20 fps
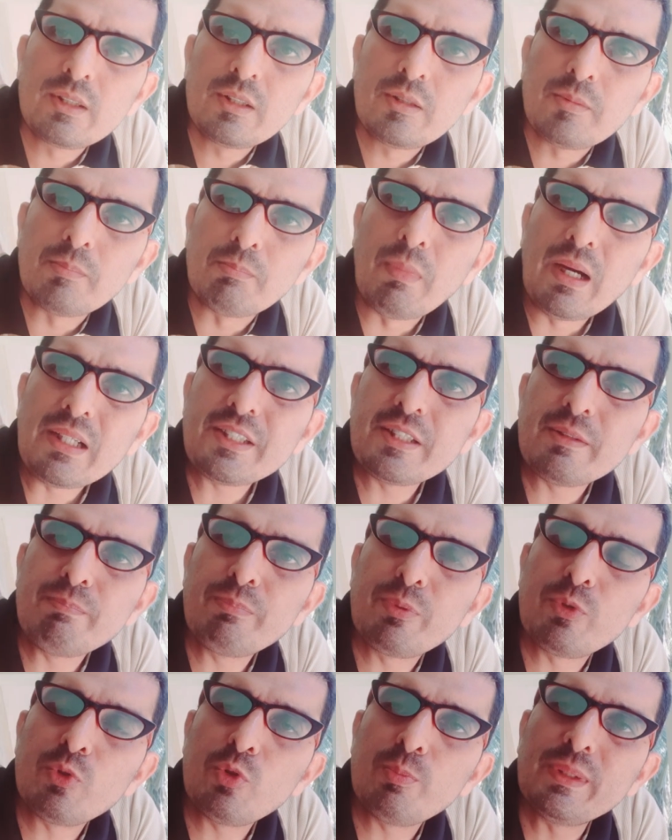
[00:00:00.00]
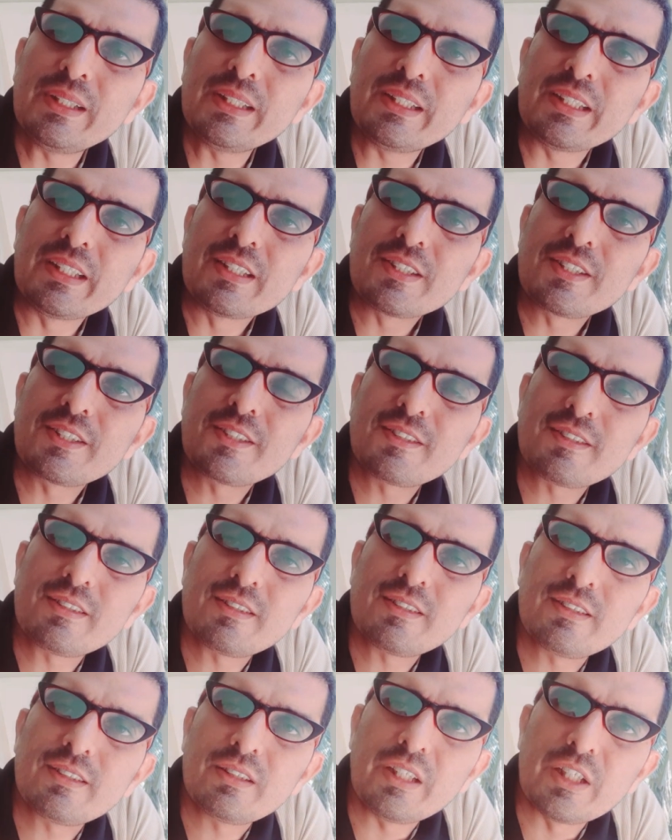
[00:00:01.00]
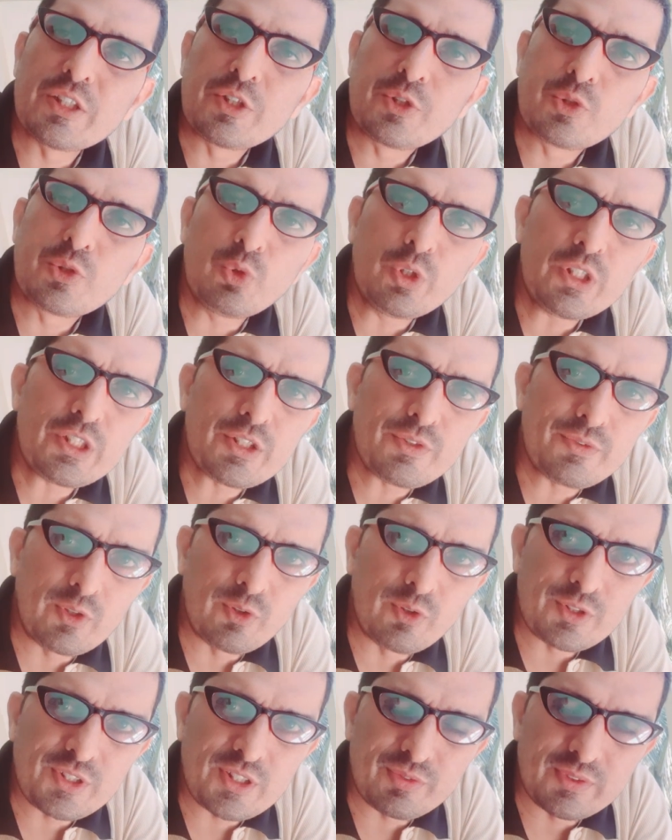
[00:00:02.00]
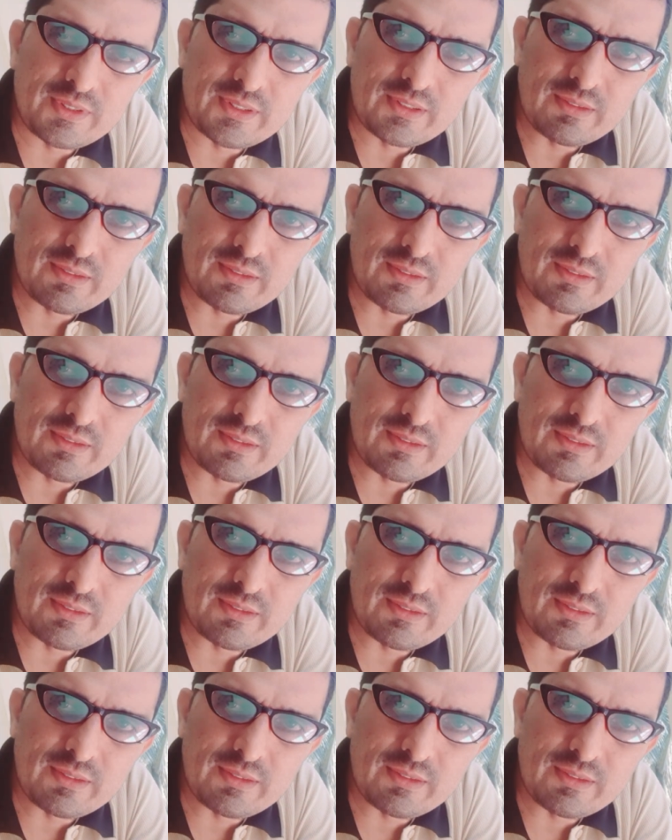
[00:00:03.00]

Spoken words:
Martin Buber is a Jewish philosopher.